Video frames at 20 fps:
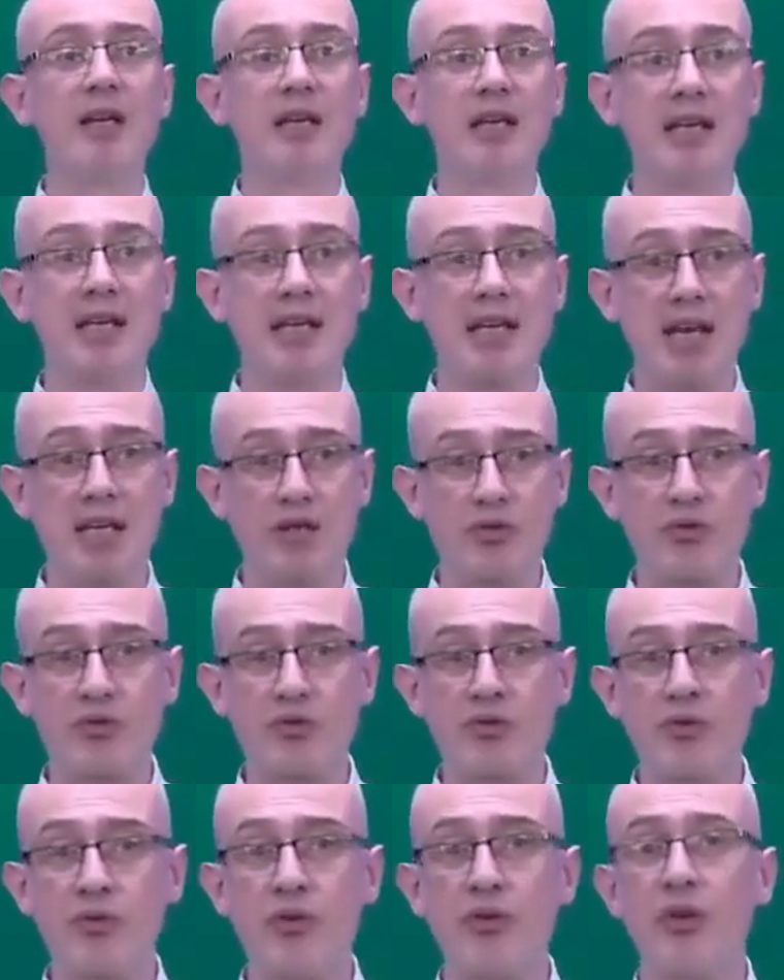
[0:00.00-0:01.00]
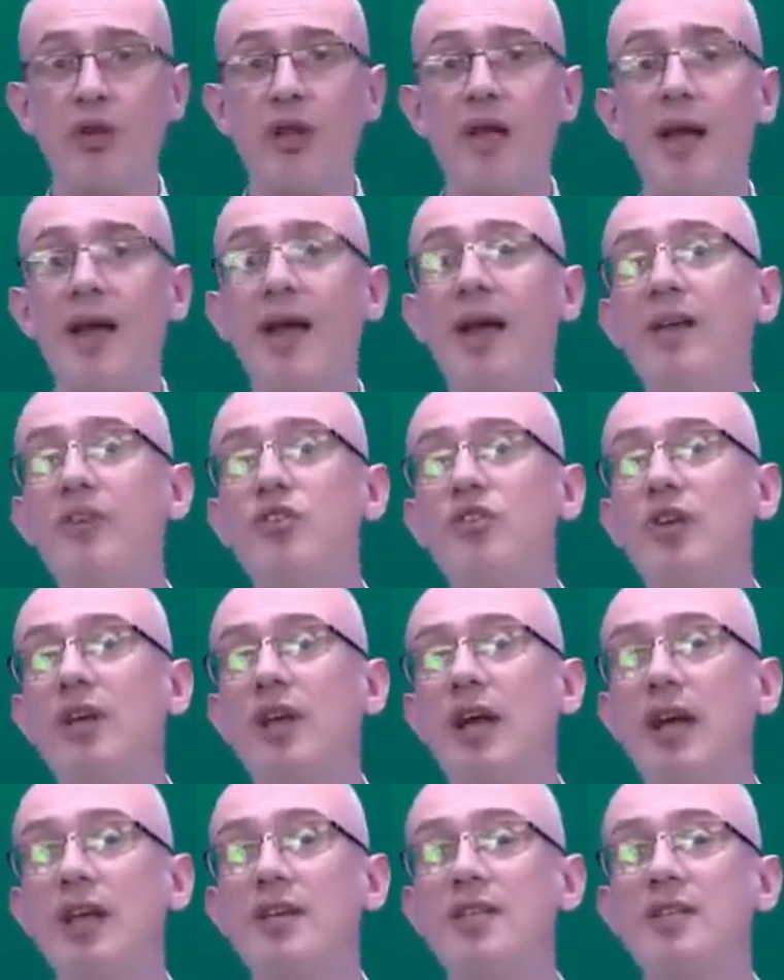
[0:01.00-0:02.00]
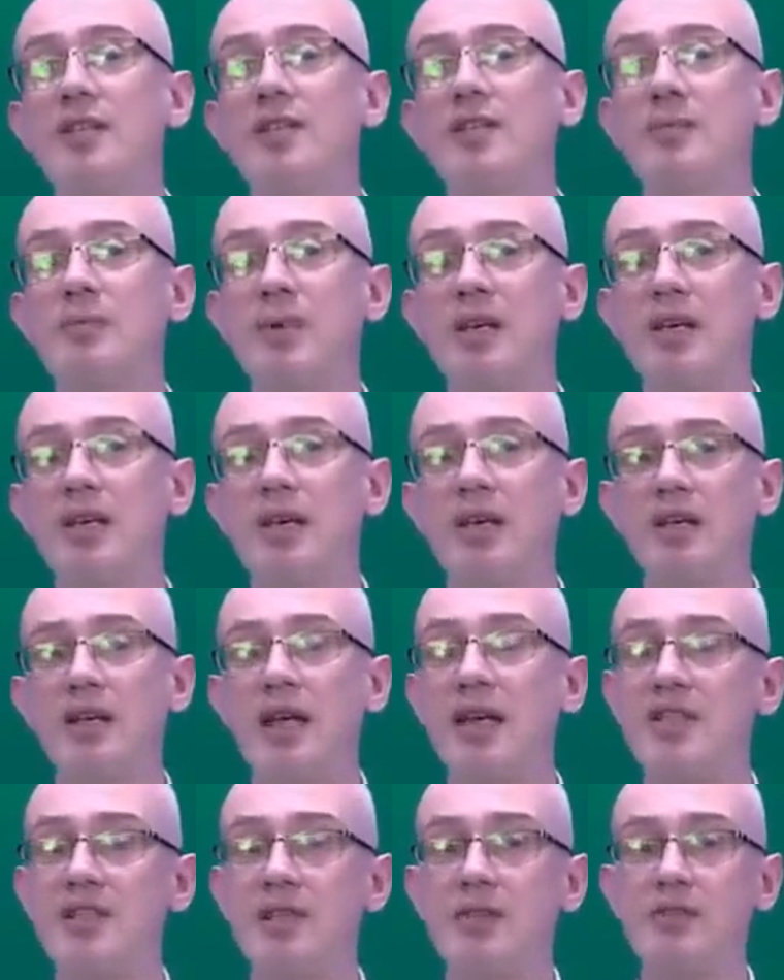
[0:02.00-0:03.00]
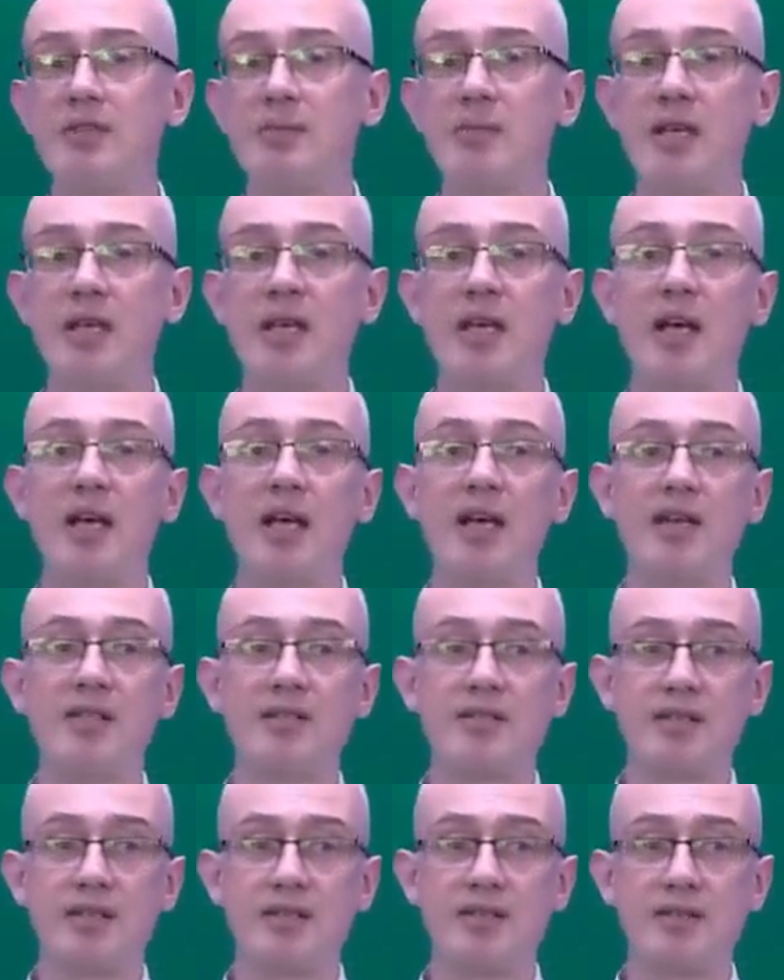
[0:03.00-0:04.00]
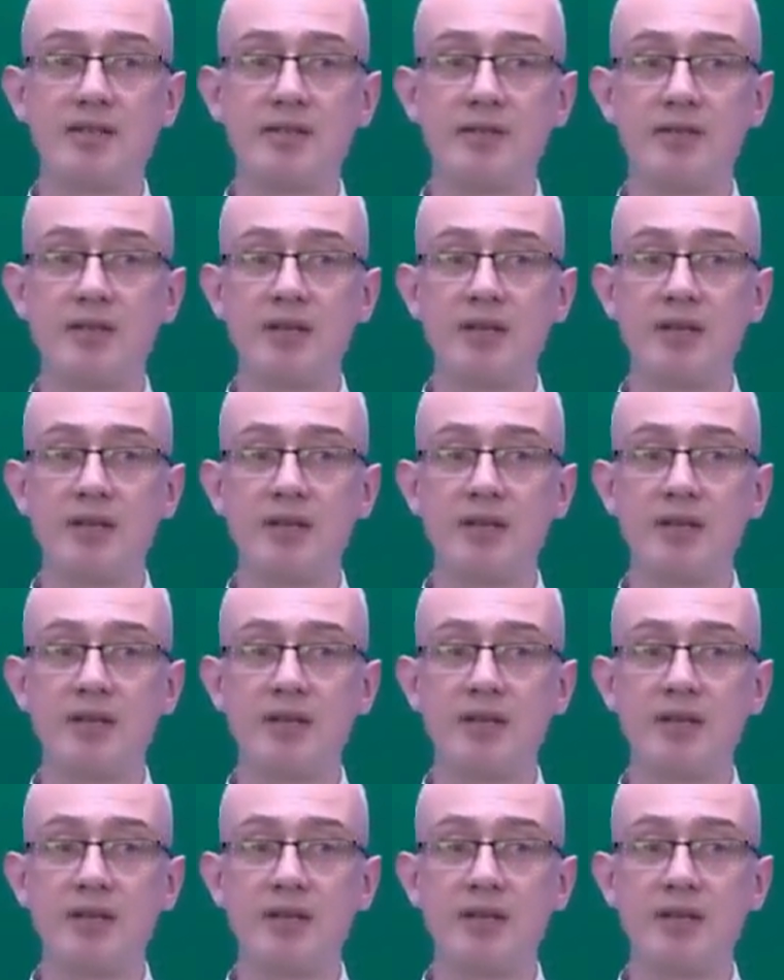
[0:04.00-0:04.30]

Natural, educated speaker, native speaker answers.